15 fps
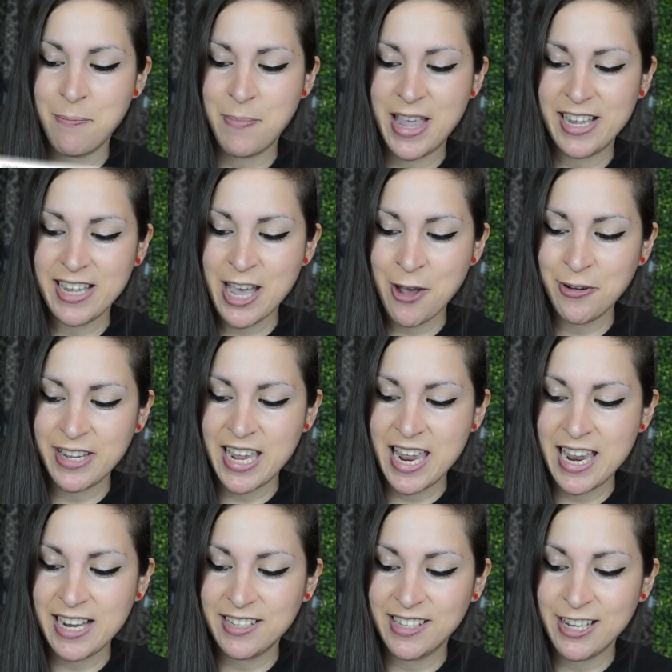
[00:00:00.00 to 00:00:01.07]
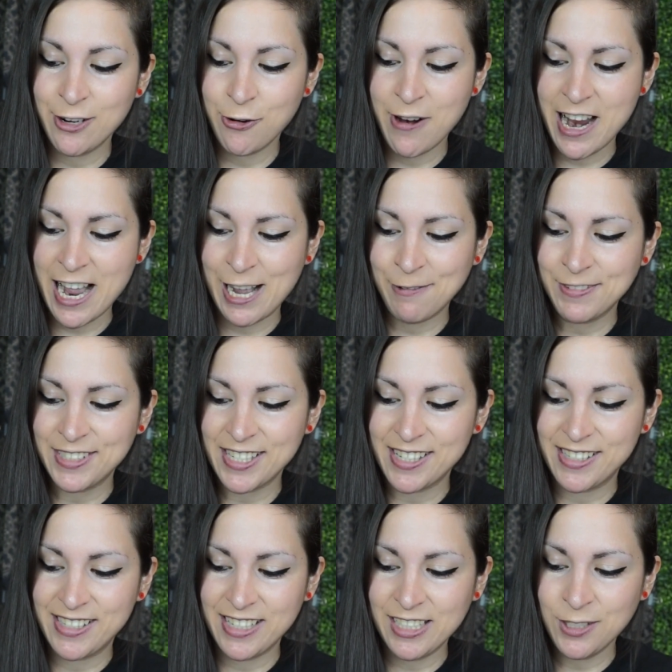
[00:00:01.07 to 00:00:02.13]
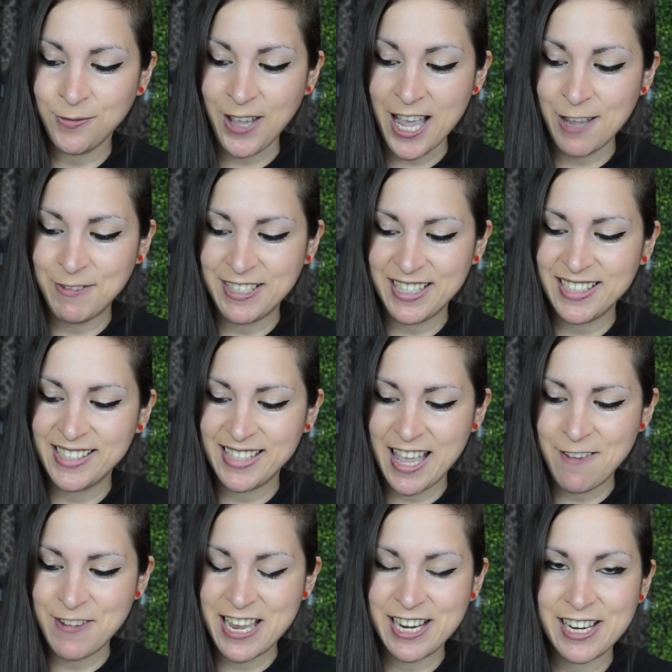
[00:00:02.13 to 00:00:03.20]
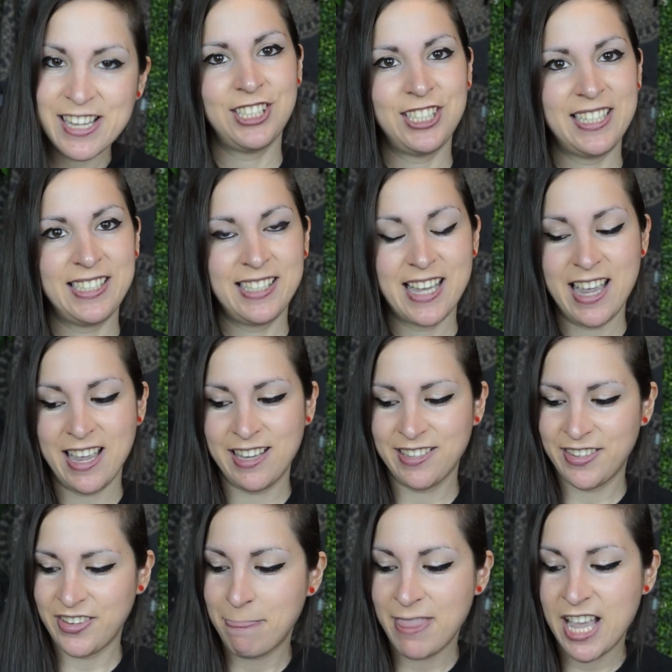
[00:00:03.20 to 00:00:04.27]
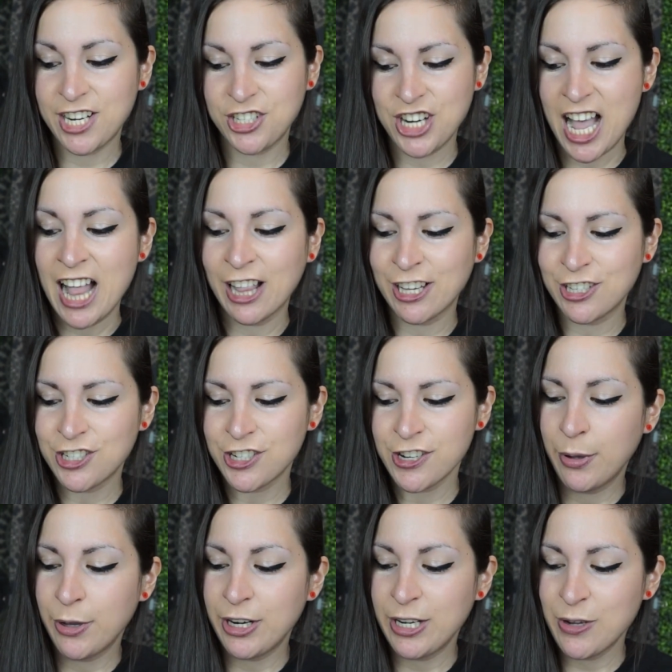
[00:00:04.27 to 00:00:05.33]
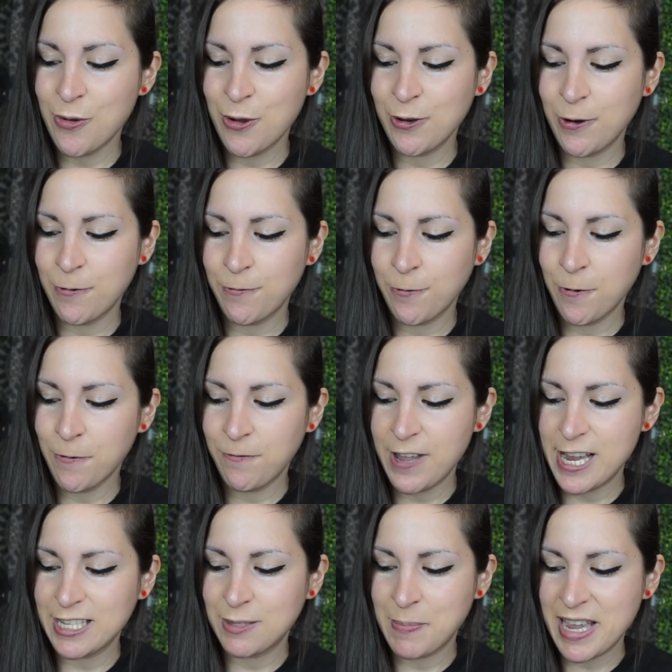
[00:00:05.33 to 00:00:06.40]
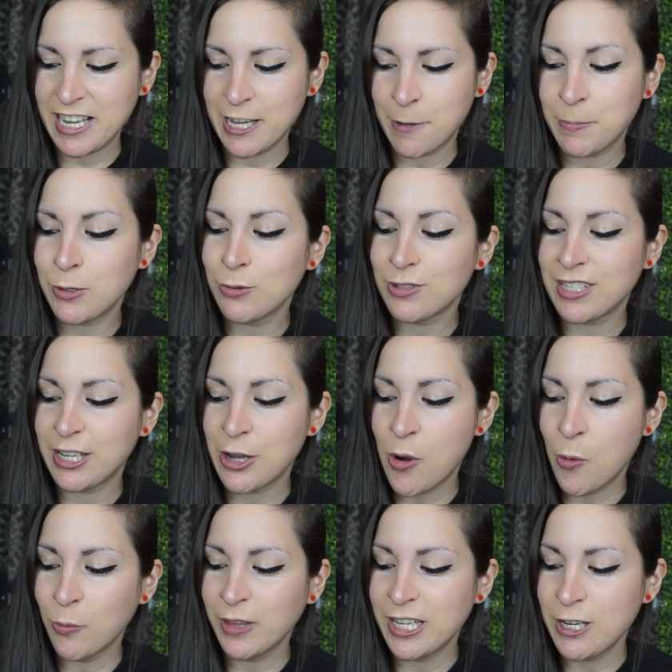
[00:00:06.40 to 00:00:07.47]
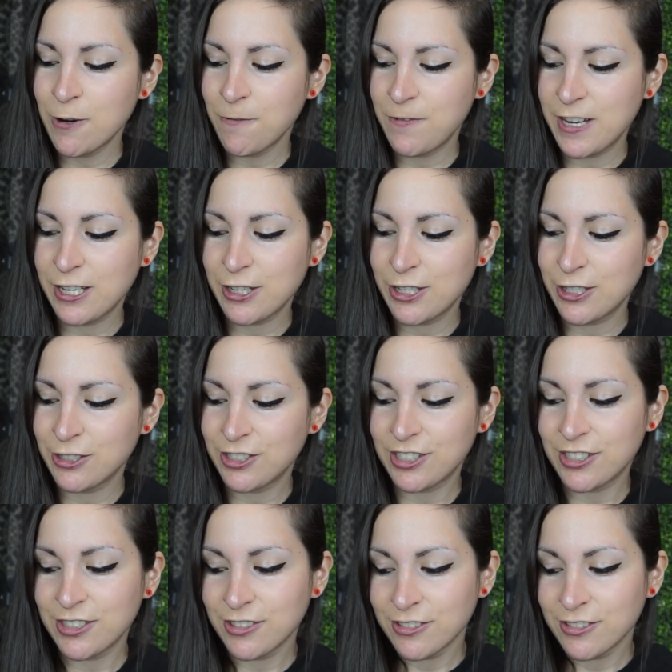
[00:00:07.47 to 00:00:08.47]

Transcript: Bake Out Cakes and Crafts 6567. She says, next challenge, putting on your full face makeup using only your fingers.